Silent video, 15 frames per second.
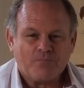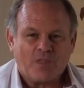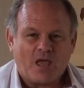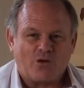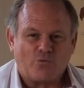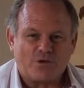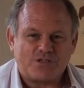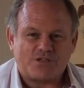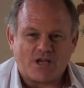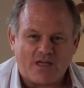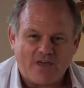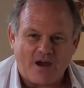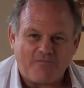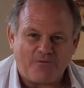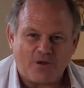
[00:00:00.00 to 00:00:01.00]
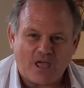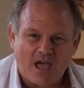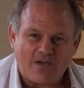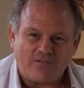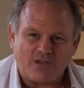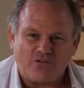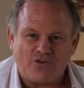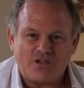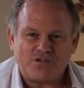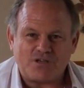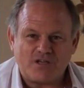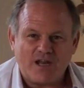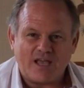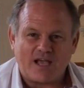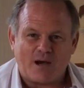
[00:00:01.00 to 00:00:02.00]
And with South Africa having
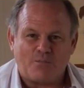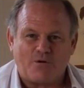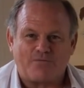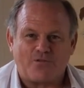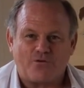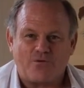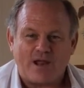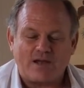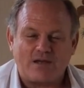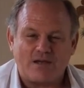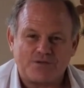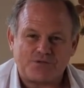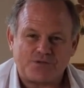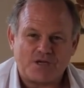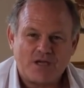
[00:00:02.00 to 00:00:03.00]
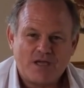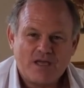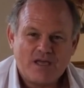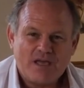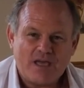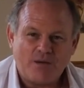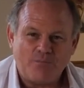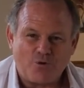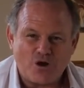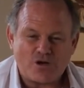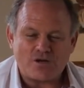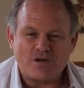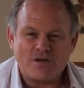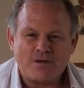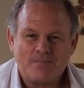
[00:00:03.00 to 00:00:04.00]
recently come off the red list in
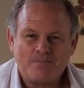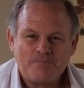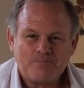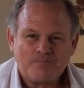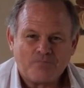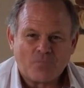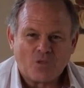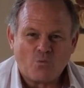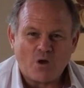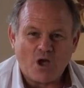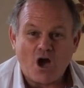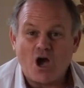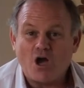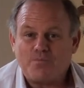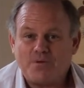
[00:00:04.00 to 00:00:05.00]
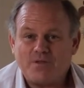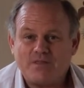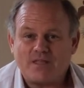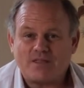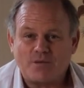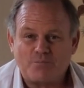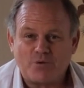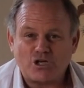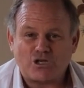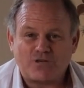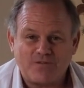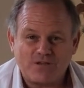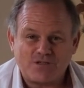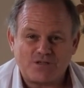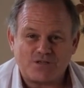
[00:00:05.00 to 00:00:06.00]
Britain, we are hoping that the British
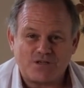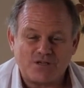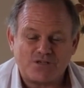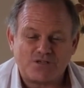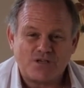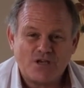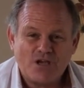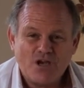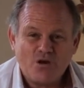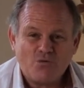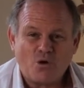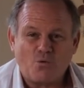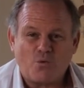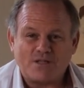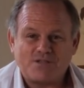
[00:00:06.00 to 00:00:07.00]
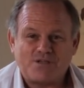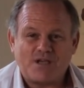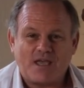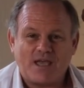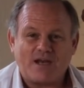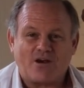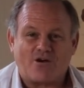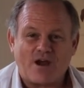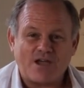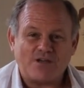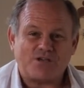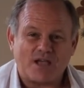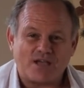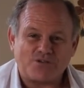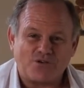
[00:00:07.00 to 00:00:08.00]
visitors will once again
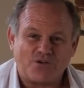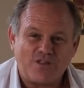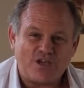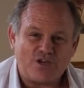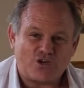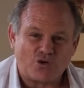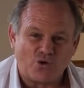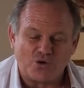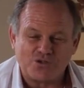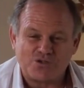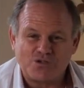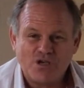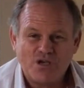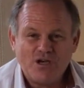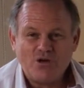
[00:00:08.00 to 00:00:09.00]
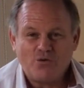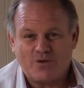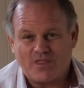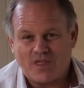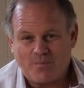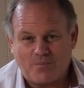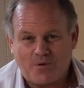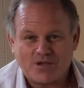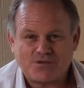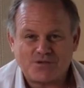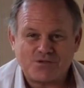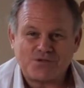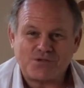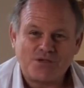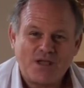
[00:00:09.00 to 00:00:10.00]
grace us on these shores with their
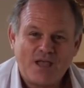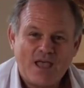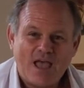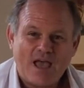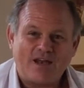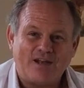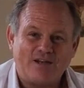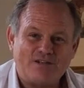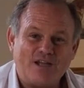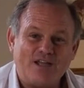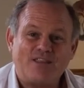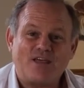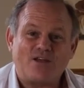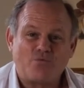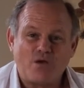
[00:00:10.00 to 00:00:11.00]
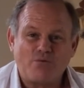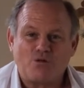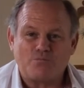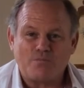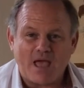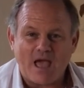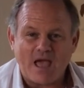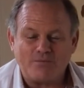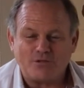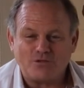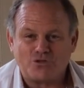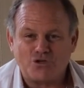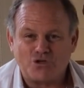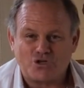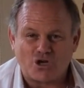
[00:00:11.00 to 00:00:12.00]
presence, and indeed that we will be able
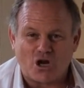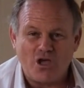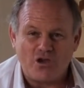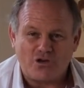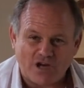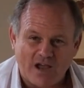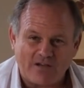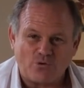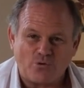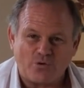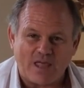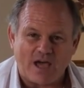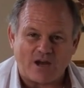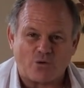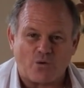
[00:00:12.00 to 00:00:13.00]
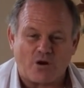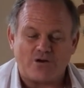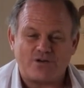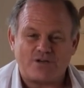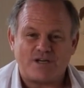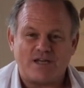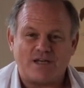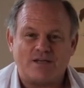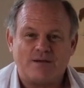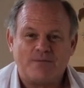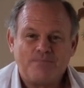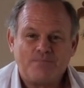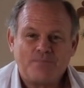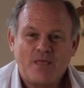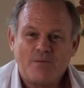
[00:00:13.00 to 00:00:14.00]
to travel without quarantine
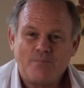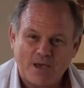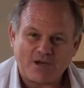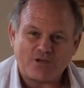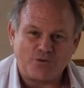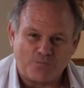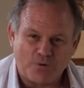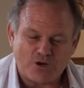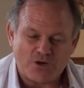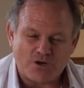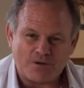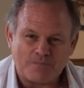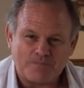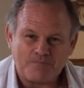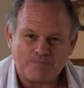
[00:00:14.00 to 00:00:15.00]
back to Britain.